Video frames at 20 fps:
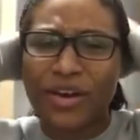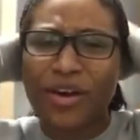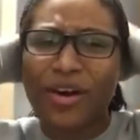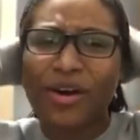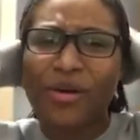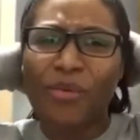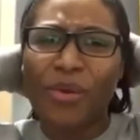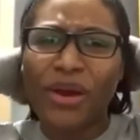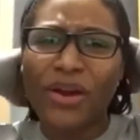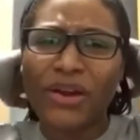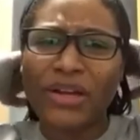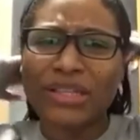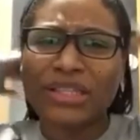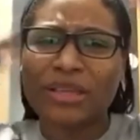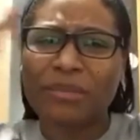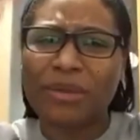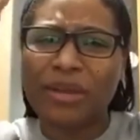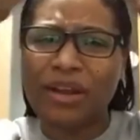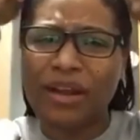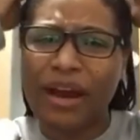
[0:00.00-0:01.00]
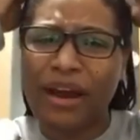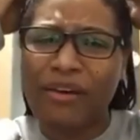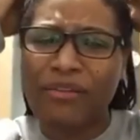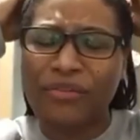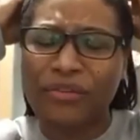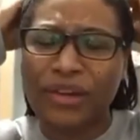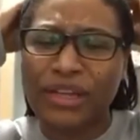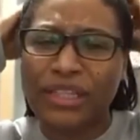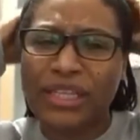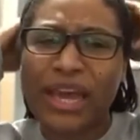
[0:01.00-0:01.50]
all wearing similar
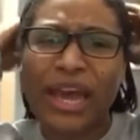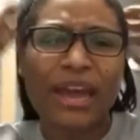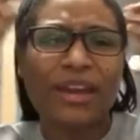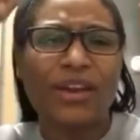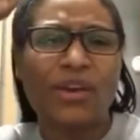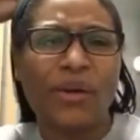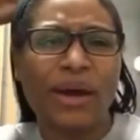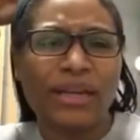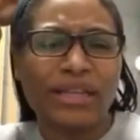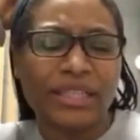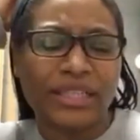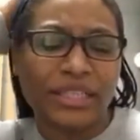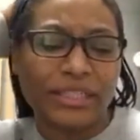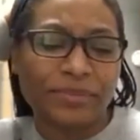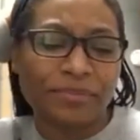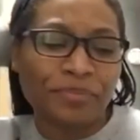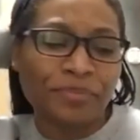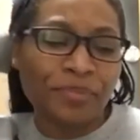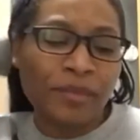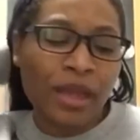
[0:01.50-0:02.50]
outfits. Had no idea.